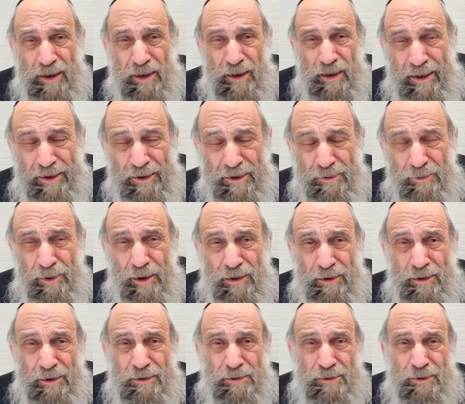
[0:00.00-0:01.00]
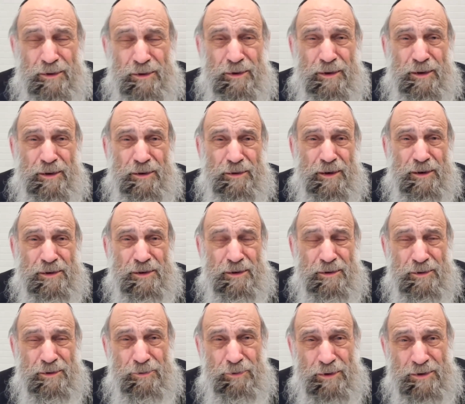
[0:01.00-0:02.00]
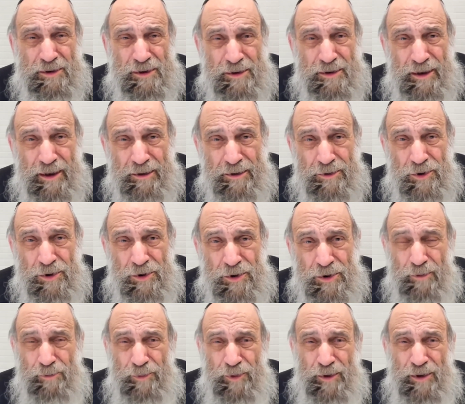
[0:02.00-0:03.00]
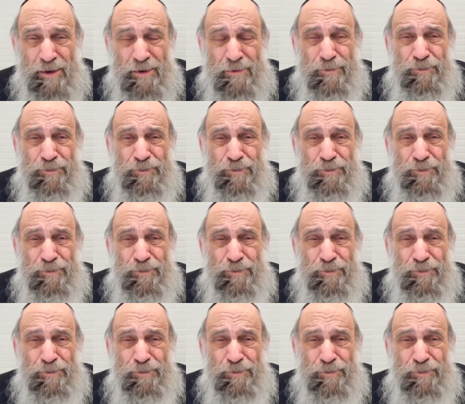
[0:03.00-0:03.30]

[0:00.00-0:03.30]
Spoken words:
guy and he dresses like a shlump,